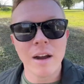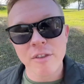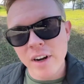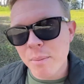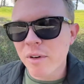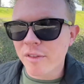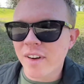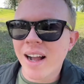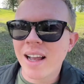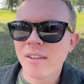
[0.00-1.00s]
for number
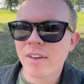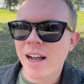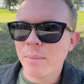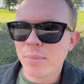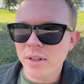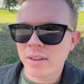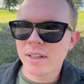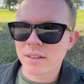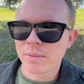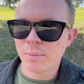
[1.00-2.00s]
5, I put
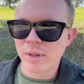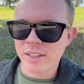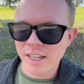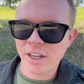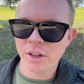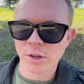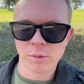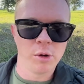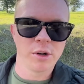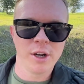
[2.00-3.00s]
this particular
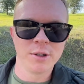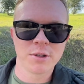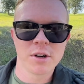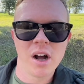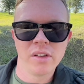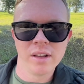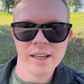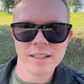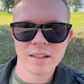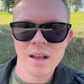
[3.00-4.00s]
roller coaster on the
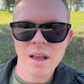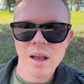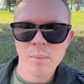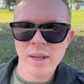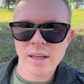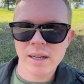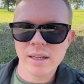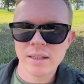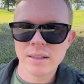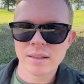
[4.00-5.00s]
list
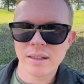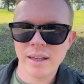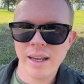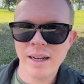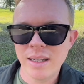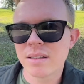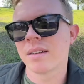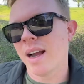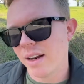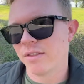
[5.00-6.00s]
because it is
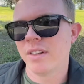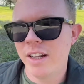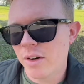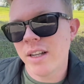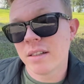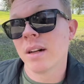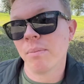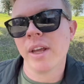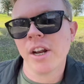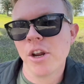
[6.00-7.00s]
kind of, it is
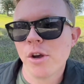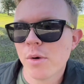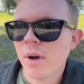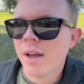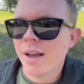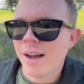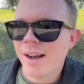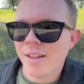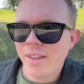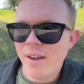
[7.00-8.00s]
something new.
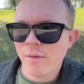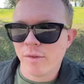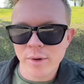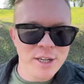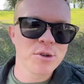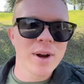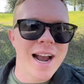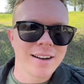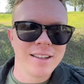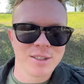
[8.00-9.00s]
They've
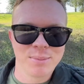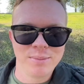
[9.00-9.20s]
retracked this